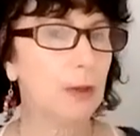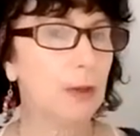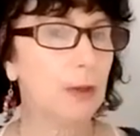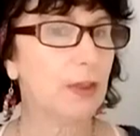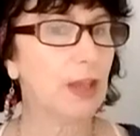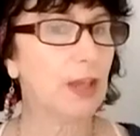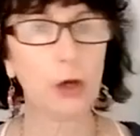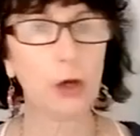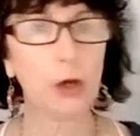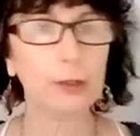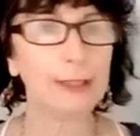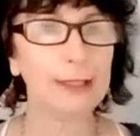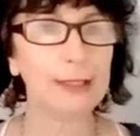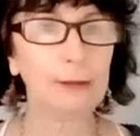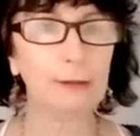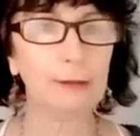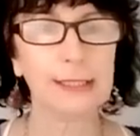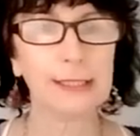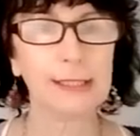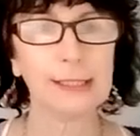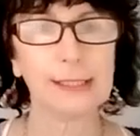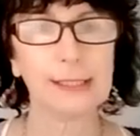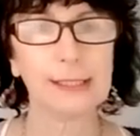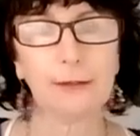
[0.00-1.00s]
We're the only
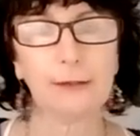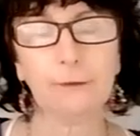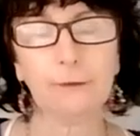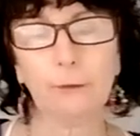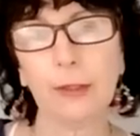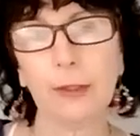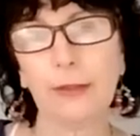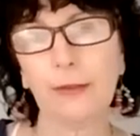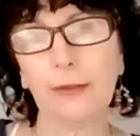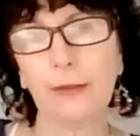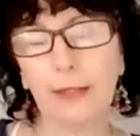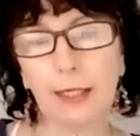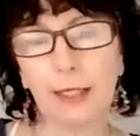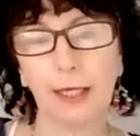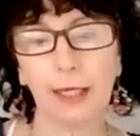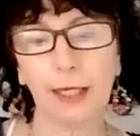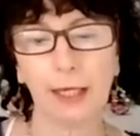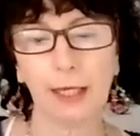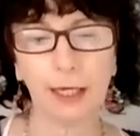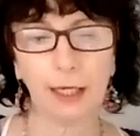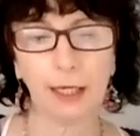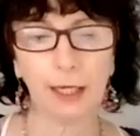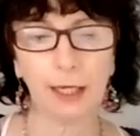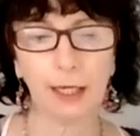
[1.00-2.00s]
ones. If we're
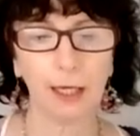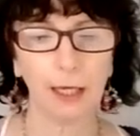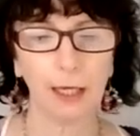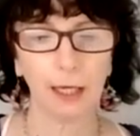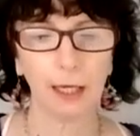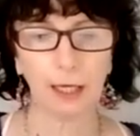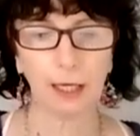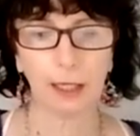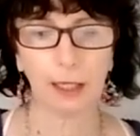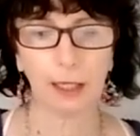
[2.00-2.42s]
thinking